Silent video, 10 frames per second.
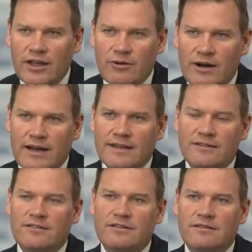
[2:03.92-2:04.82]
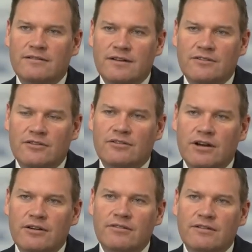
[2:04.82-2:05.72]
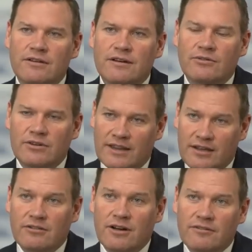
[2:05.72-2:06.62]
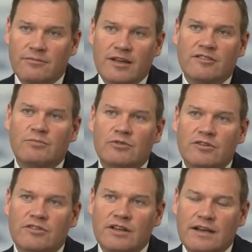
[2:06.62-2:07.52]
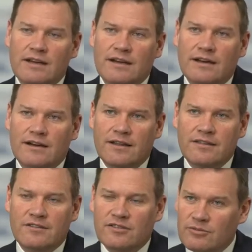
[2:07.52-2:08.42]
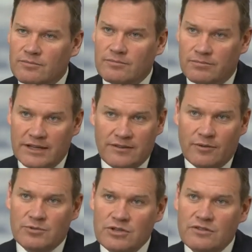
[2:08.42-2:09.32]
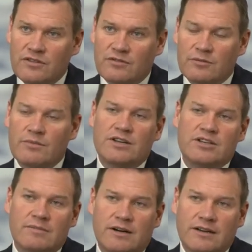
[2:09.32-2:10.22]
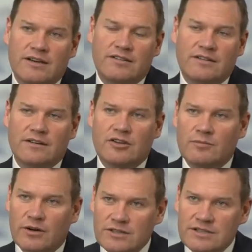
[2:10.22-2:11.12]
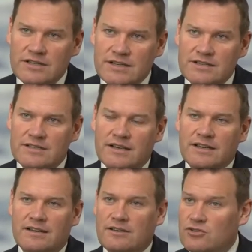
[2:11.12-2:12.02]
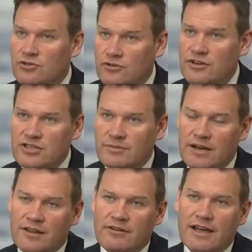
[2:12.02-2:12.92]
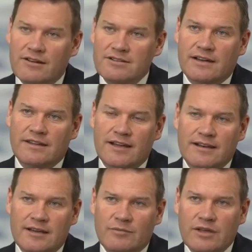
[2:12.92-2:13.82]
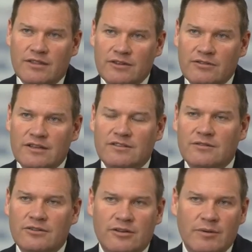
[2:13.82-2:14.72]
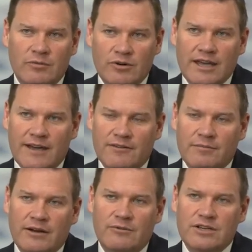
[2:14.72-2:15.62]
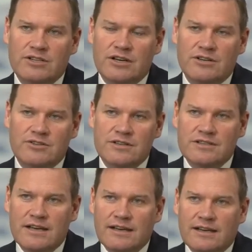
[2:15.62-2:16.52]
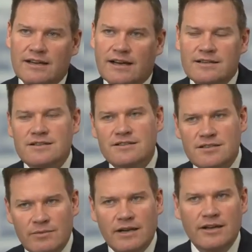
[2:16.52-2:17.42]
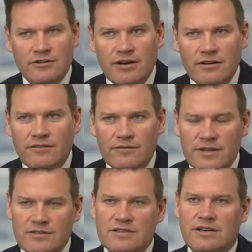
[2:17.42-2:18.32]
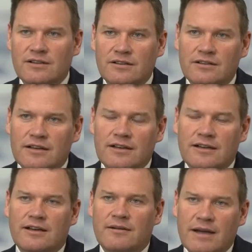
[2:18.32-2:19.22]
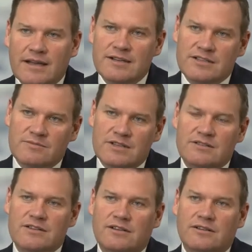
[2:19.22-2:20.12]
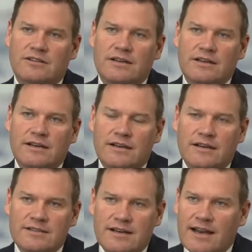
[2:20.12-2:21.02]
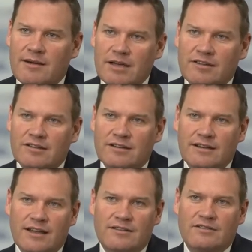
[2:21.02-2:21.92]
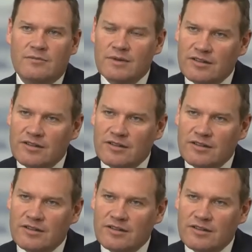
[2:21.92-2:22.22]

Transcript: their way into growth or get the growth from exports. I think there's still plenty of opportunities for emerging markets in commodities, in tourism and other areas like that. But I think you need to look a bit more careful about which countries are likely to stimulate growth from internal mechanisms, internal dynamics, and that to me